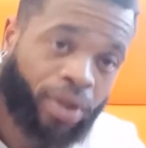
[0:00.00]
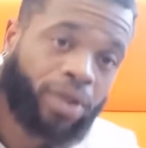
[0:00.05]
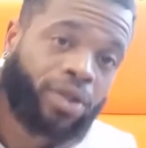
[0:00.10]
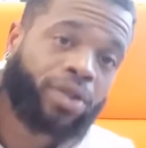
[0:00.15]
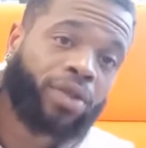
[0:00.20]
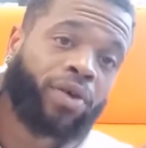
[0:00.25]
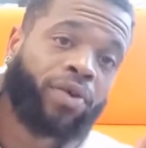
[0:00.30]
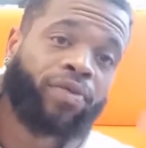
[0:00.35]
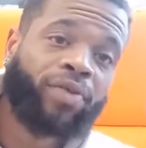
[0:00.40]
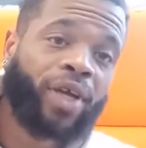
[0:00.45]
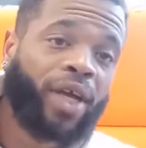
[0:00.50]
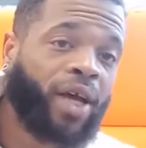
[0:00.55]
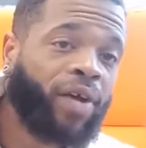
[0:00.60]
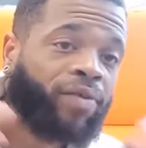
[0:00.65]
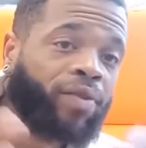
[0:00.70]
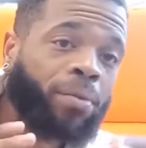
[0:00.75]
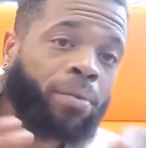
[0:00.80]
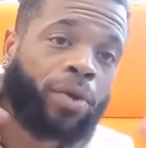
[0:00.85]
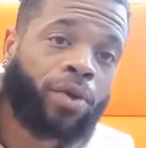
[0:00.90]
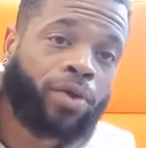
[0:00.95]
So if they
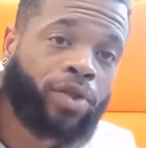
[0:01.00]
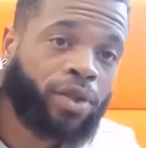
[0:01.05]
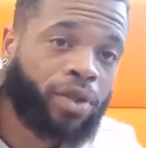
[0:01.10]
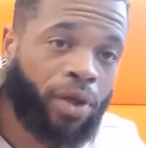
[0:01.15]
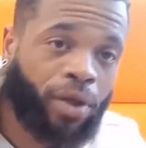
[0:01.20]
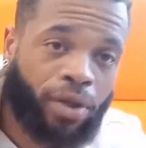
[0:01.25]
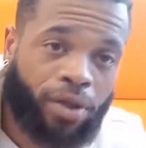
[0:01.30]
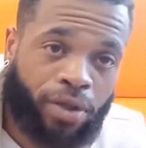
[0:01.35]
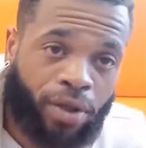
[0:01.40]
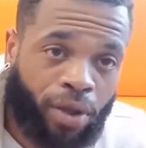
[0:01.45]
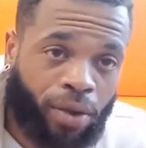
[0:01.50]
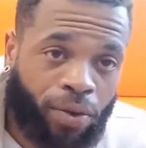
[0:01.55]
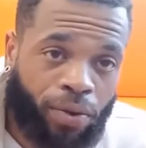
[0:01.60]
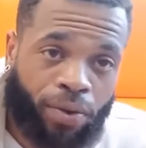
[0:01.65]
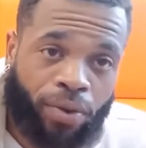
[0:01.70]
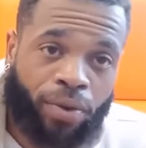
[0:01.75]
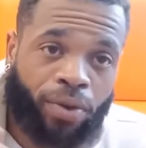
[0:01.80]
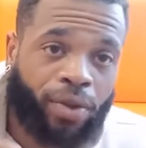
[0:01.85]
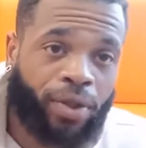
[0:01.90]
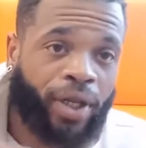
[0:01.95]
have the most stars on
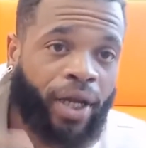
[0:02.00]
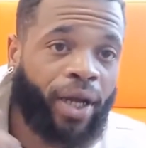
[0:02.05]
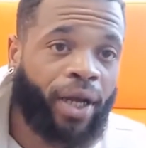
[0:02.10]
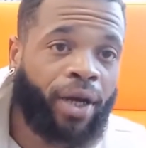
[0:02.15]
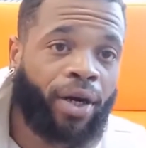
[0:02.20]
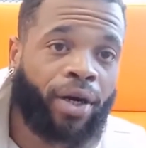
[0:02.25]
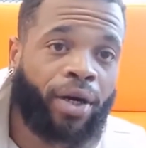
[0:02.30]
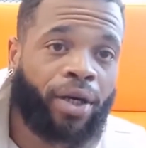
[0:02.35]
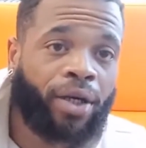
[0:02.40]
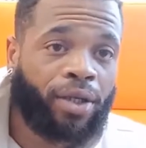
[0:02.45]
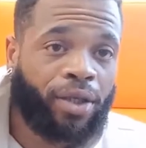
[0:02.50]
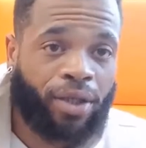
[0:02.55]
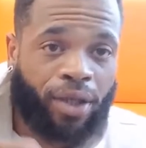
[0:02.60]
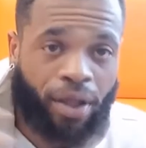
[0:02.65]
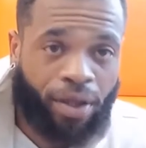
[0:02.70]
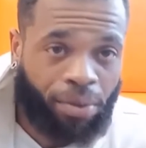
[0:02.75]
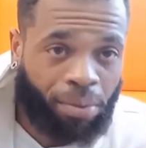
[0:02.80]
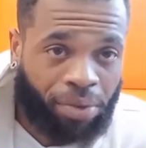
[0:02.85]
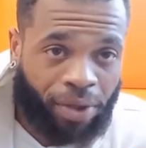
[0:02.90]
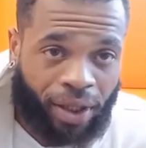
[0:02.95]
Google in that area in
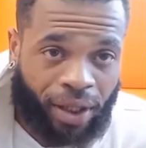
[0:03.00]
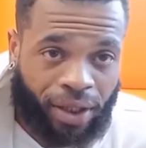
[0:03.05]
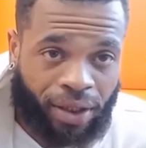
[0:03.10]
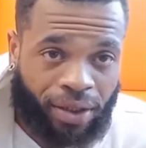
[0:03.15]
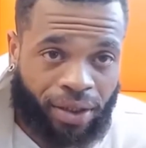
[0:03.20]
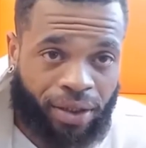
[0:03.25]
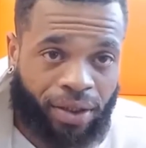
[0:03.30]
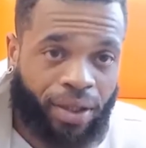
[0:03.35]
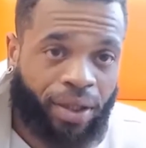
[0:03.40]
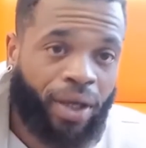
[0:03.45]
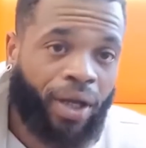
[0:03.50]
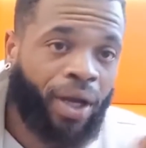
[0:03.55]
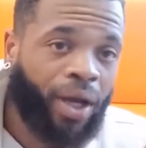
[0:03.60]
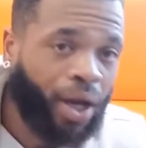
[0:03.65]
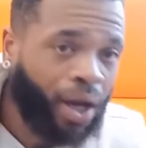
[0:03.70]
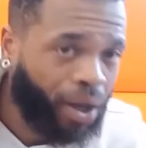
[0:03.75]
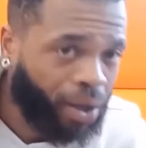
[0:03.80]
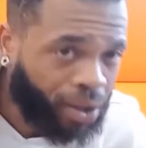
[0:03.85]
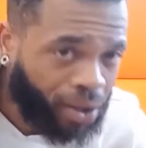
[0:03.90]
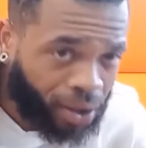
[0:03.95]
another place,
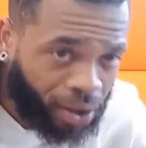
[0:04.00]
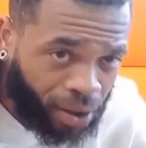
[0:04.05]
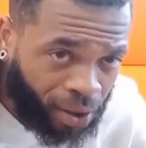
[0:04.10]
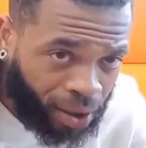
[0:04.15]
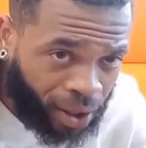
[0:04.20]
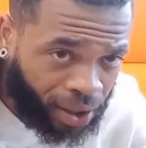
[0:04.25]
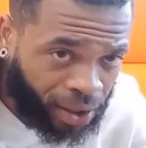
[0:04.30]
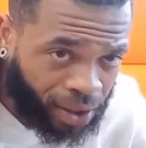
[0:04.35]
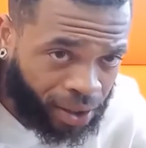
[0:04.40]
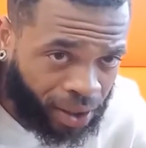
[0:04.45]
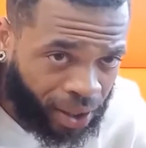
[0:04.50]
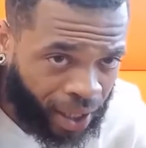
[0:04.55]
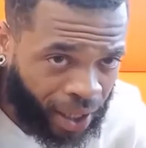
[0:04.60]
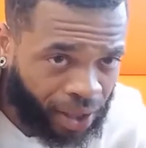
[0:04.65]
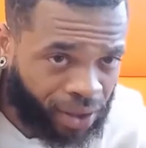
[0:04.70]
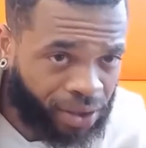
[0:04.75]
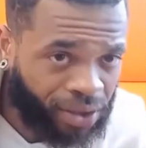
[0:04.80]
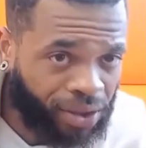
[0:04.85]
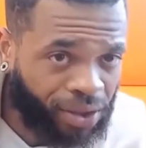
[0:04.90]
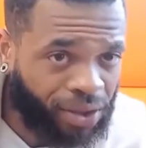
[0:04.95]
I'm going to go ahead and
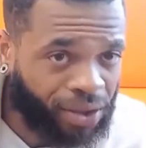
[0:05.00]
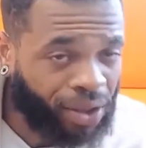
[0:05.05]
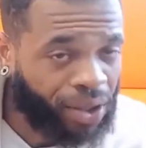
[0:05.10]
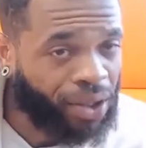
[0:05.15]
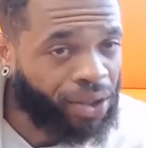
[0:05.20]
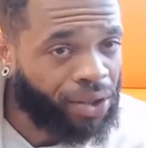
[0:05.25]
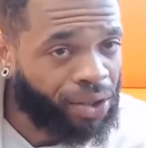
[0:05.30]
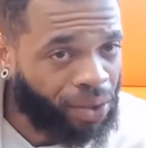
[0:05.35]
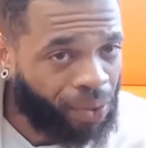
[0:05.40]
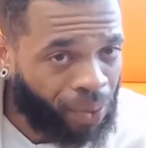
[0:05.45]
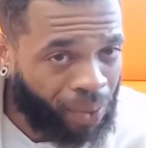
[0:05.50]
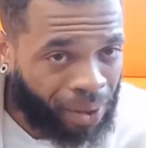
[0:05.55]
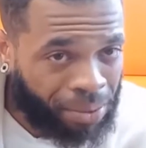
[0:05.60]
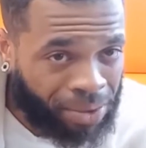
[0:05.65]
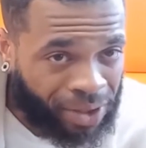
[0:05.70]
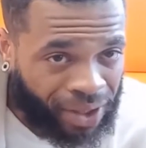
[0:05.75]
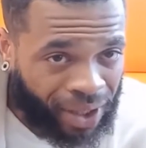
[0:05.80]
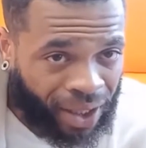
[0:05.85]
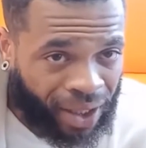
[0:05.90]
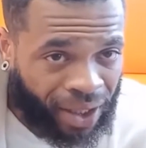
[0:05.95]
actually look at their
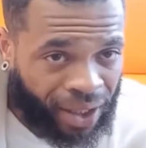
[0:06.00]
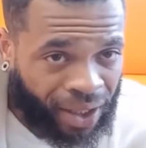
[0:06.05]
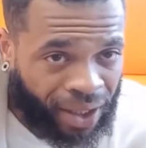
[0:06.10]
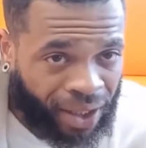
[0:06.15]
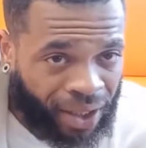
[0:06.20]
website,